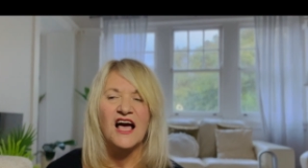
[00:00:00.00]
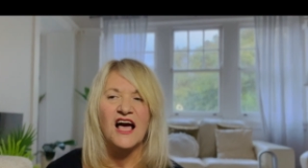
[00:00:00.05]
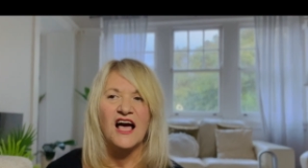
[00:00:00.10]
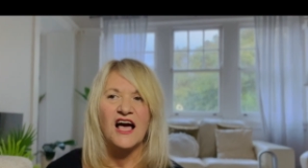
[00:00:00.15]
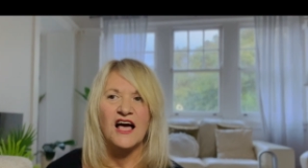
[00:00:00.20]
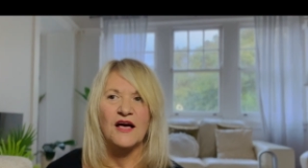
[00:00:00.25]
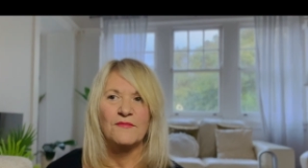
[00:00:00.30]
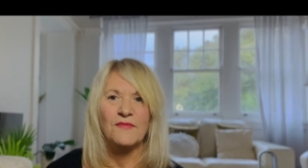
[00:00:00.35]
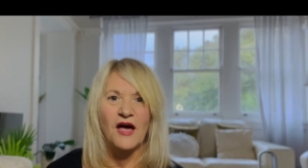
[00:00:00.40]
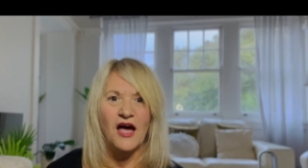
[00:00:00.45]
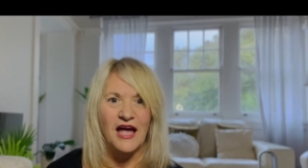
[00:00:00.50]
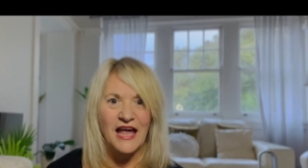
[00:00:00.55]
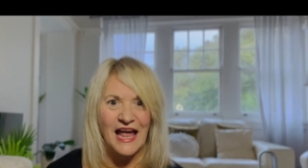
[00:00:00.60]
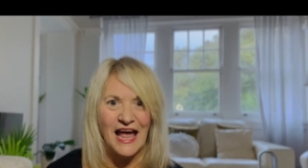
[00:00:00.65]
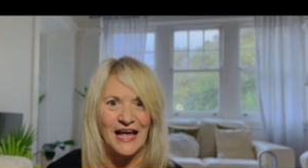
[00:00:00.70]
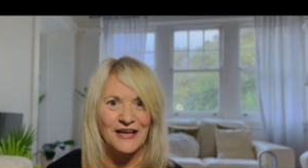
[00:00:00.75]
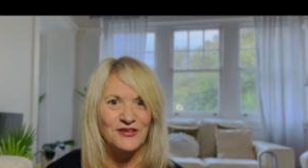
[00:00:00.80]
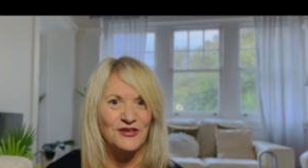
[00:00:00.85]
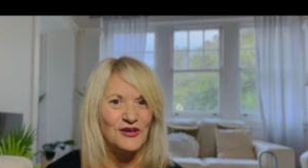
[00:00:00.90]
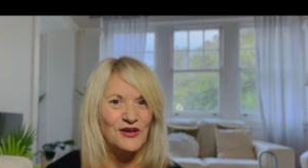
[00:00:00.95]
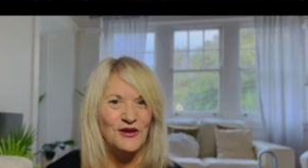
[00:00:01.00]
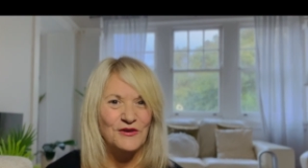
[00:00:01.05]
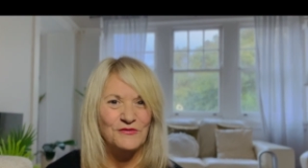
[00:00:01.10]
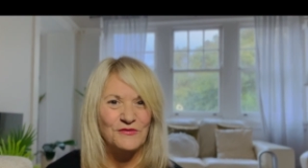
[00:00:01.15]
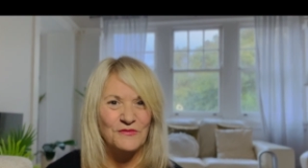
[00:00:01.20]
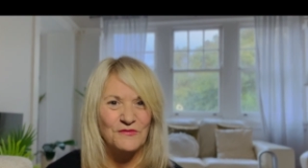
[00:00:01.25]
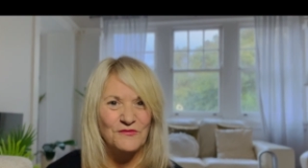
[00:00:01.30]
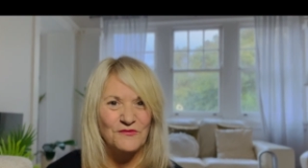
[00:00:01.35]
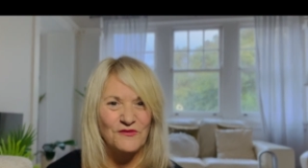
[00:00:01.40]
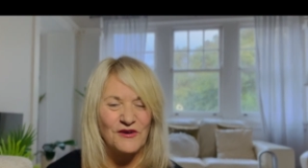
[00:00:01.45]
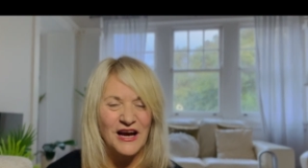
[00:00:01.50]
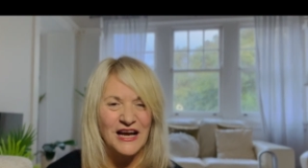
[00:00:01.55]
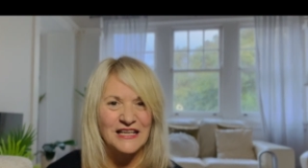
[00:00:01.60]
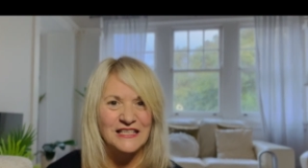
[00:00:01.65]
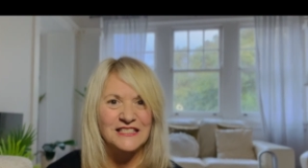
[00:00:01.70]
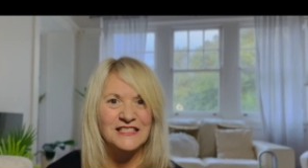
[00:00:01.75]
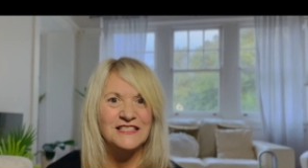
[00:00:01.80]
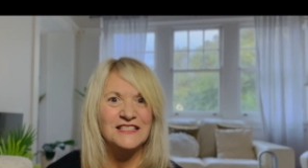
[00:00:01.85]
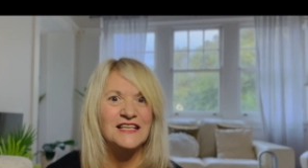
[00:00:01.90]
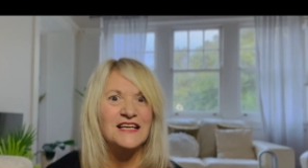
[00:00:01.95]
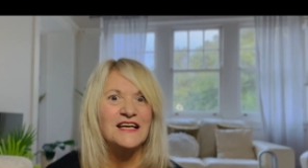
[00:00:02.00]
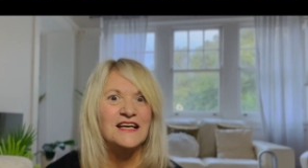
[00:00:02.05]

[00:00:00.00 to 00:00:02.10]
Um, I had heard from friends,